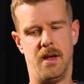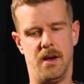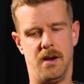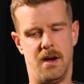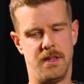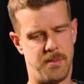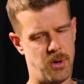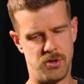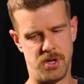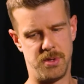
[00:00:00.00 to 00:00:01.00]

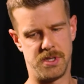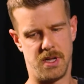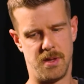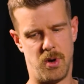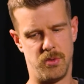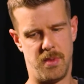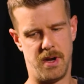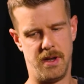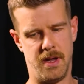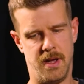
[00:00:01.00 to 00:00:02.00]
Entrepreneurship is not about
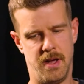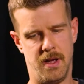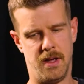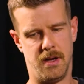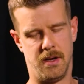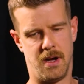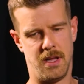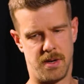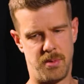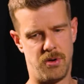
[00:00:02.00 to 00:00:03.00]
money.
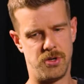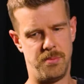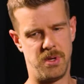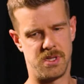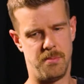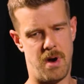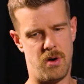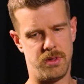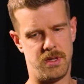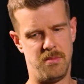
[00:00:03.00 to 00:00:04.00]
Entrepreneurship, it's
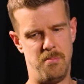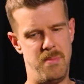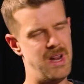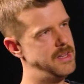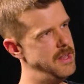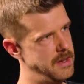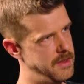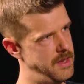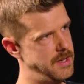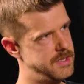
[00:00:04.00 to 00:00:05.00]
about building
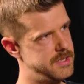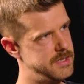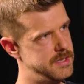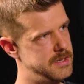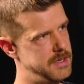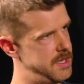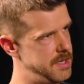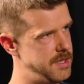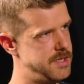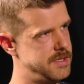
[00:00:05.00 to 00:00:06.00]
things.
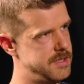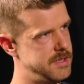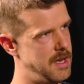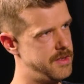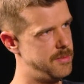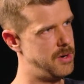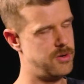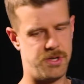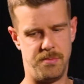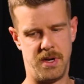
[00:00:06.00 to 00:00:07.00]
This is
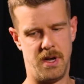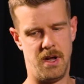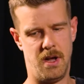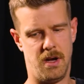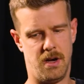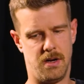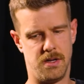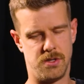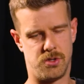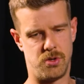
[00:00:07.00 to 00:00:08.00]
entrepreneurship.
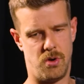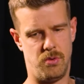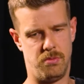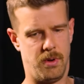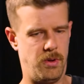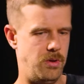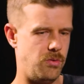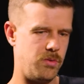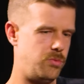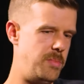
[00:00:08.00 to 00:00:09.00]
So you
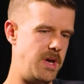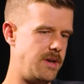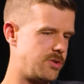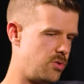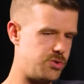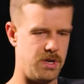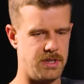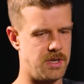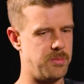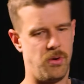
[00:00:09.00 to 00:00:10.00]
could be a social
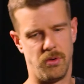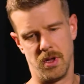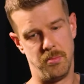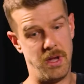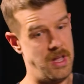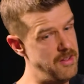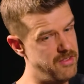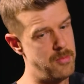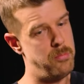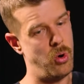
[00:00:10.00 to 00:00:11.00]
entrepreneur, you can be
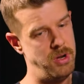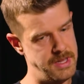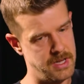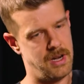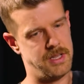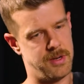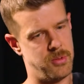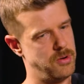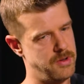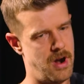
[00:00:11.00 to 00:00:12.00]
even political
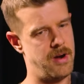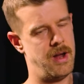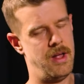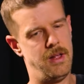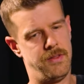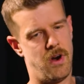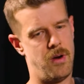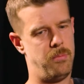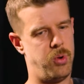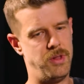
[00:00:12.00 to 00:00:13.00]
entrepreneur. There are
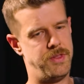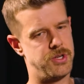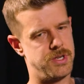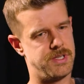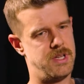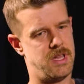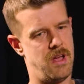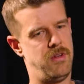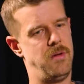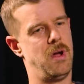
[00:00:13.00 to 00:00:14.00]
politicians that
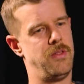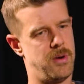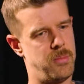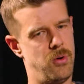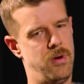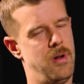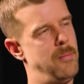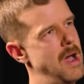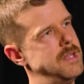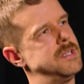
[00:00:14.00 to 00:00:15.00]
have an entrepreneurial
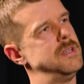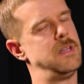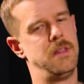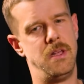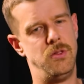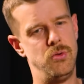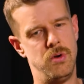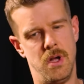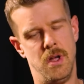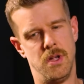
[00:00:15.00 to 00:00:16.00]
mindset and that they
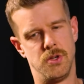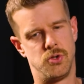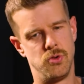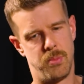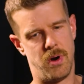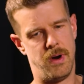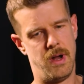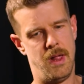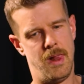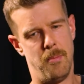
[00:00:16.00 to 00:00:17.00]
do super
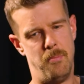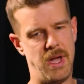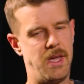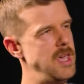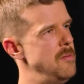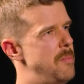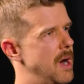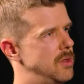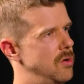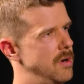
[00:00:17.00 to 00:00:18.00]
big
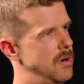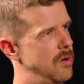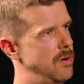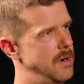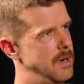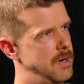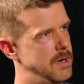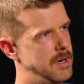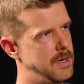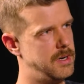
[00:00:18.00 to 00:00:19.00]
impact
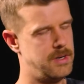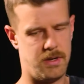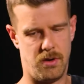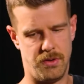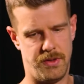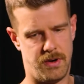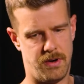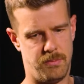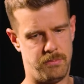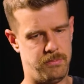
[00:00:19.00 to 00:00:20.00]
on
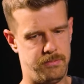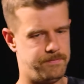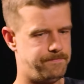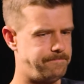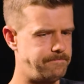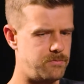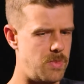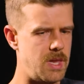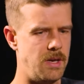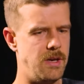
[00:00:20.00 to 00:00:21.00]
their
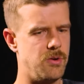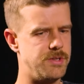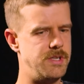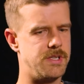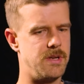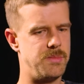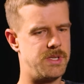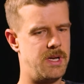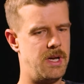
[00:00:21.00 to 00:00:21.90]
ecosystems.